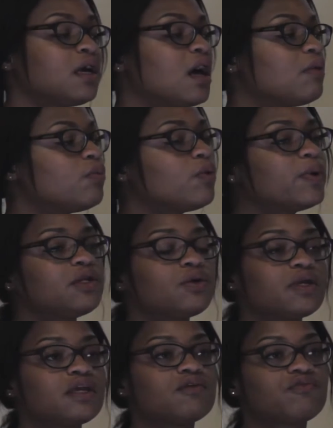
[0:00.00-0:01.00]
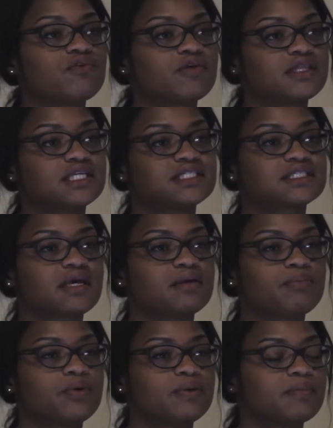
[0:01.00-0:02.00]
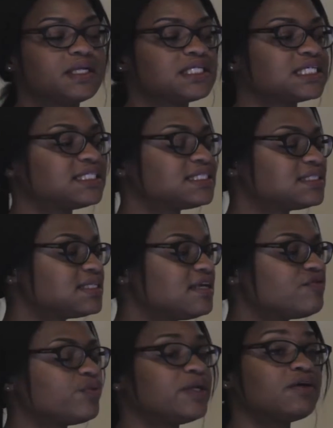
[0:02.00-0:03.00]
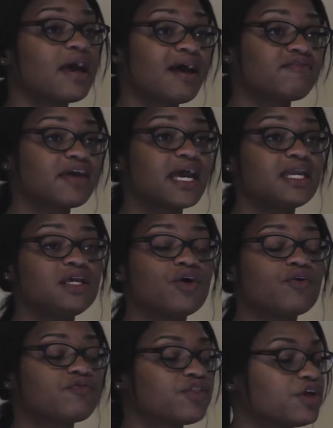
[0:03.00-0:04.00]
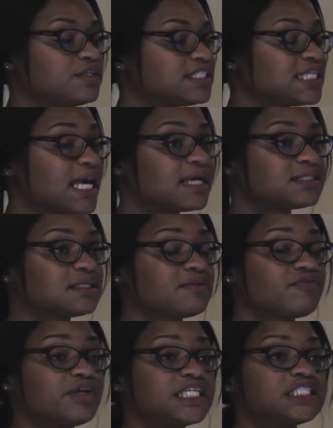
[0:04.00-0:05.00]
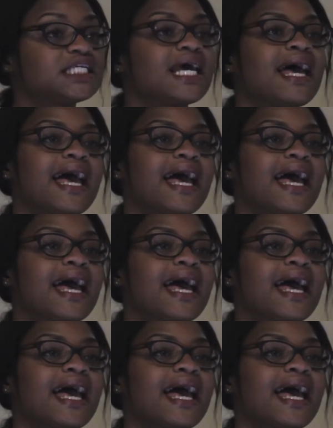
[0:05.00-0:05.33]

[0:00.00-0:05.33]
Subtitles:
And what we're looking for at this scan appointment is to see if we have any of those sacs that have reached